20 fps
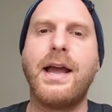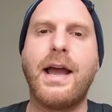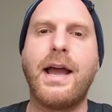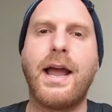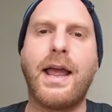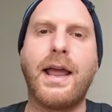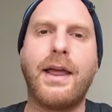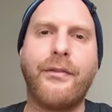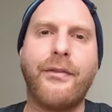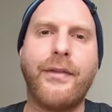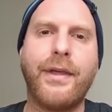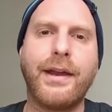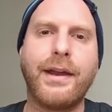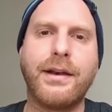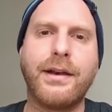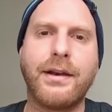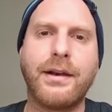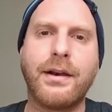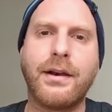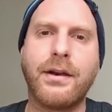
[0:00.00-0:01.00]
and
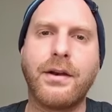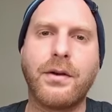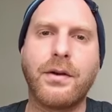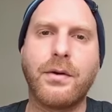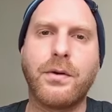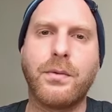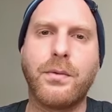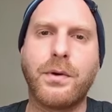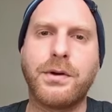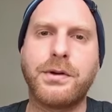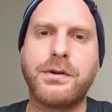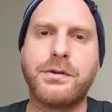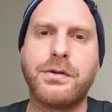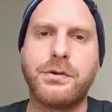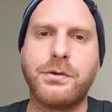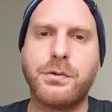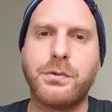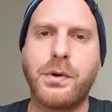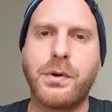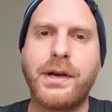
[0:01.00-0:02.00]
then want
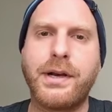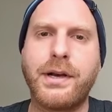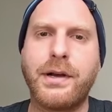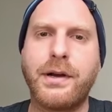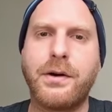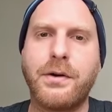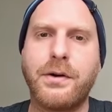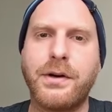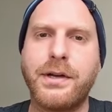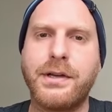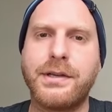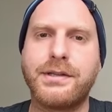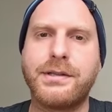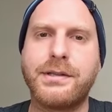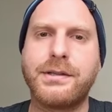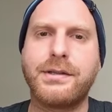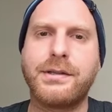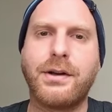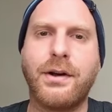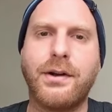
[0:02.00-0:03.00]
to render on
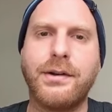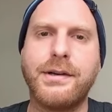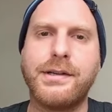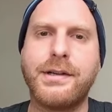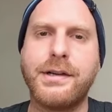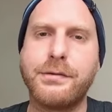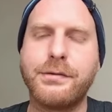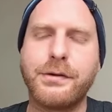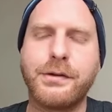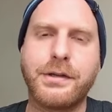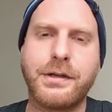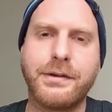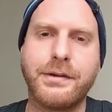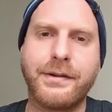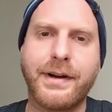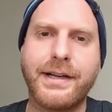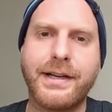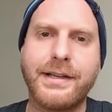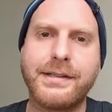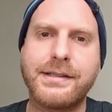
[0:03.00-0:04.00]
it on a different
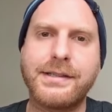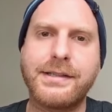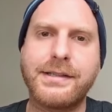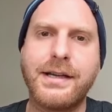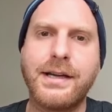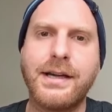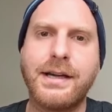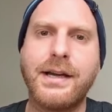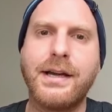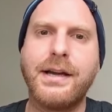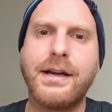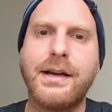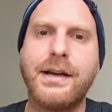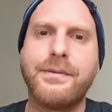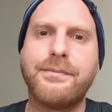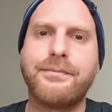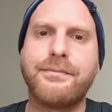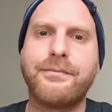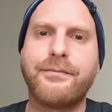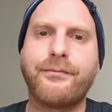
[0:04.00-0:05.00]
device,
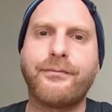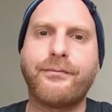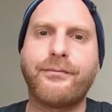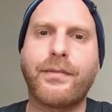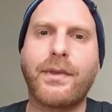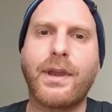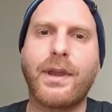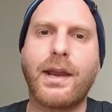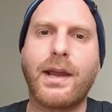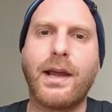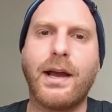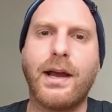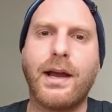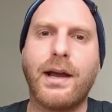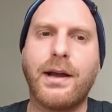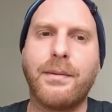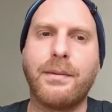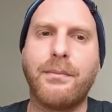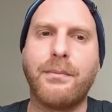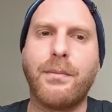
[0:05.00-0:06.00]

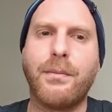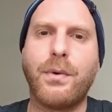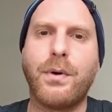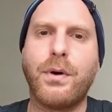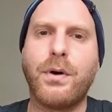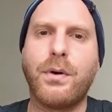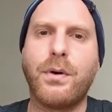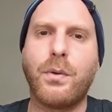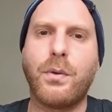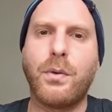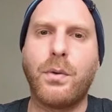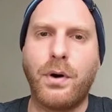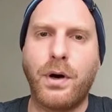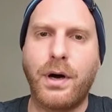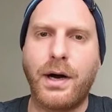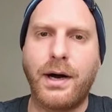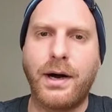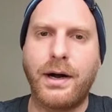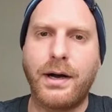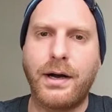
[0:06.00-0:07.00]

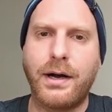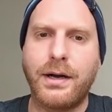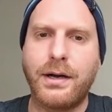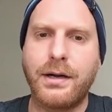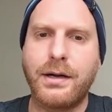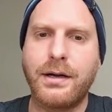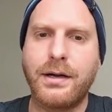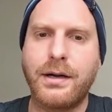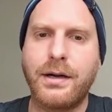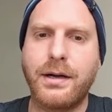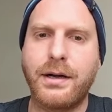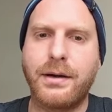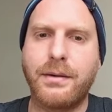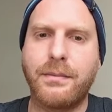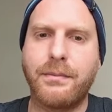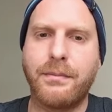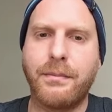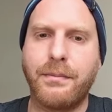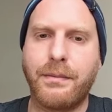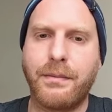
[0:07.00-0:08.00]
or
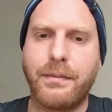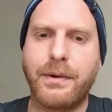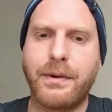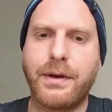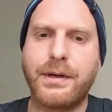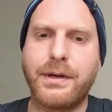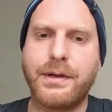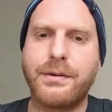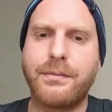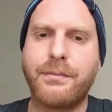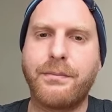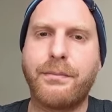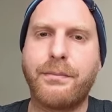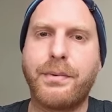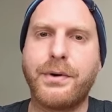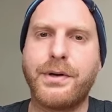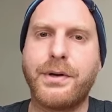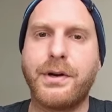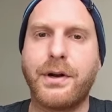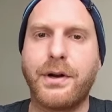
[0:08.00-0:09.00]

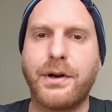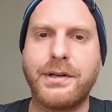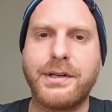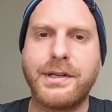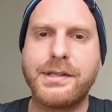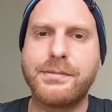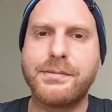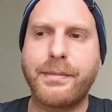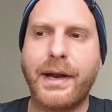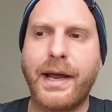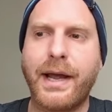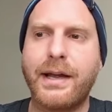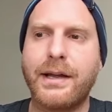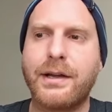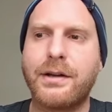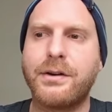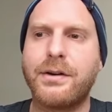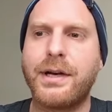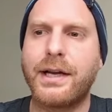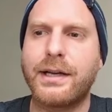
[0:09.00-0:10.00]
put it on a display
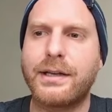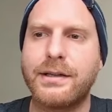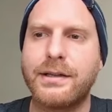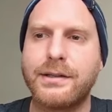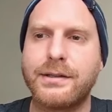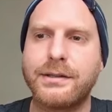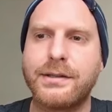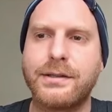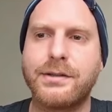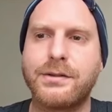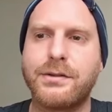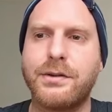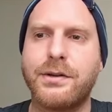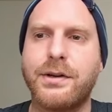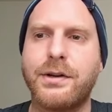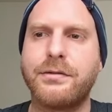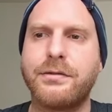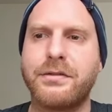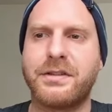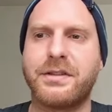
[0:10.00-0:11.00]
connected to a
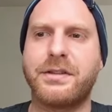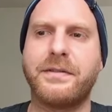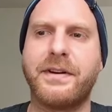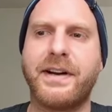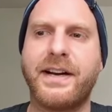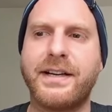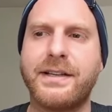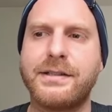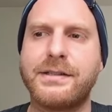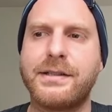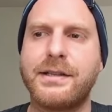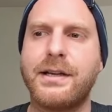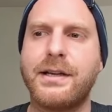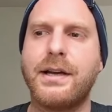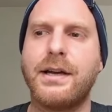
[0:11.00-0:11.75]
different device,